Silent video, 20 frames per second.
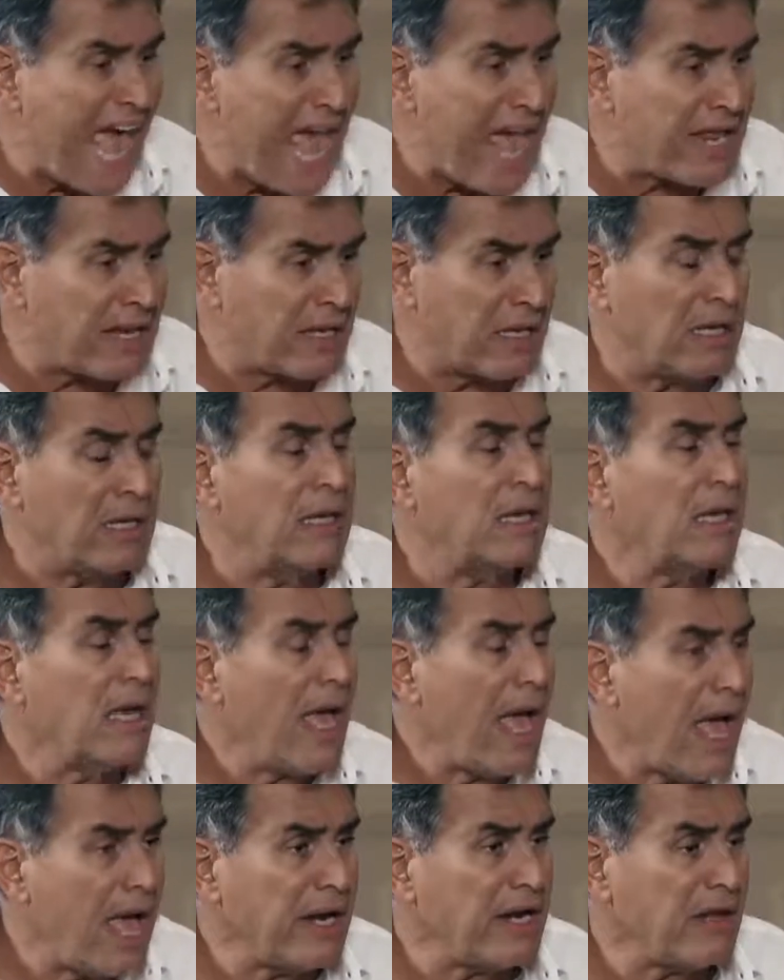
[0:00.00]
any
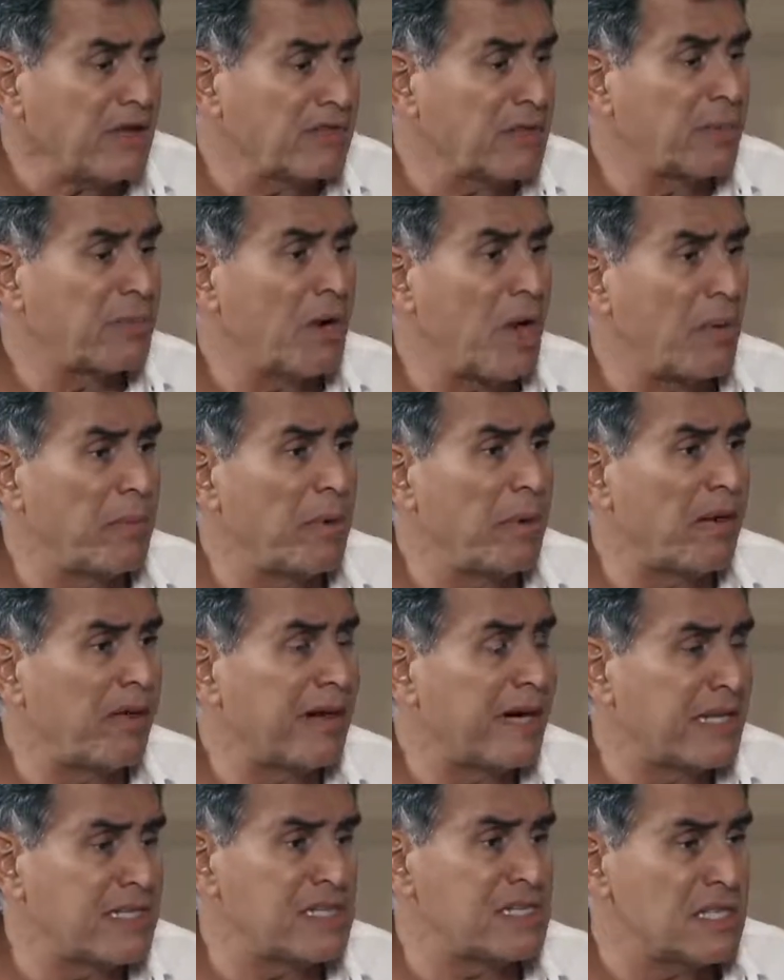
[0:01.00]
of the problem of
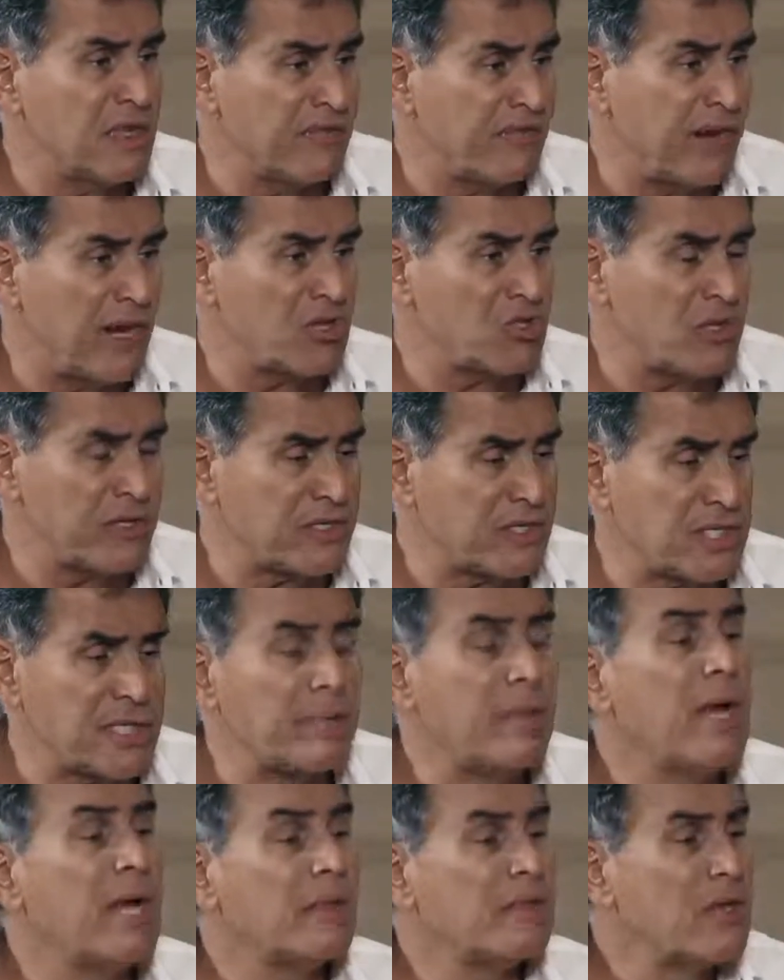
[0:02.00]
our existing financial
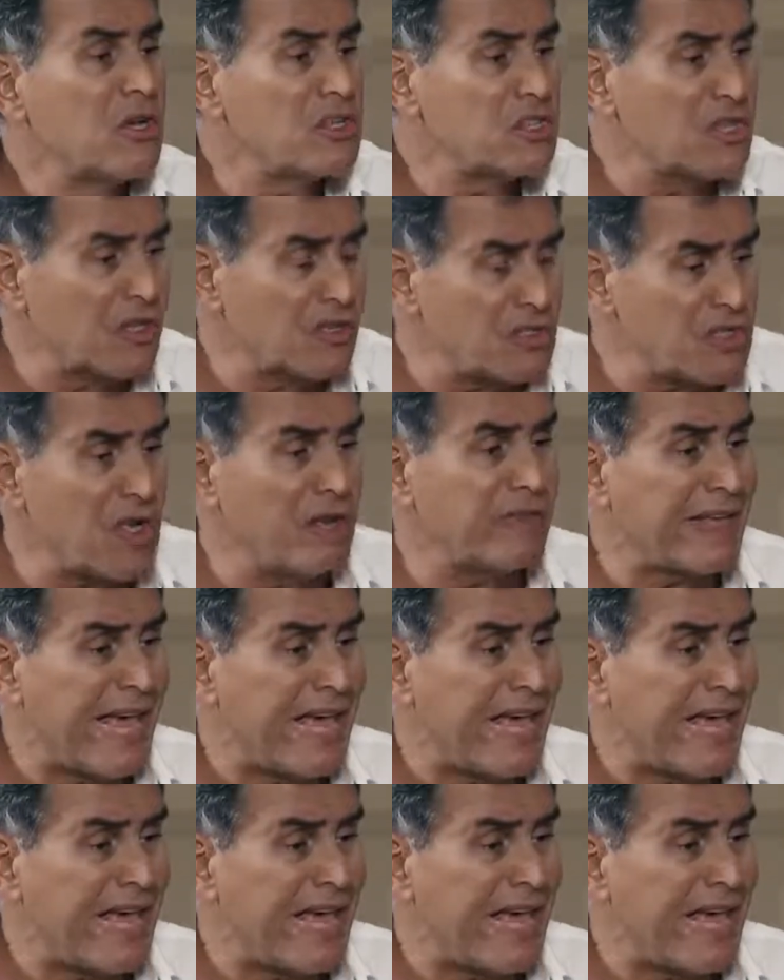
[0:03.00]
system. Doesn't resolve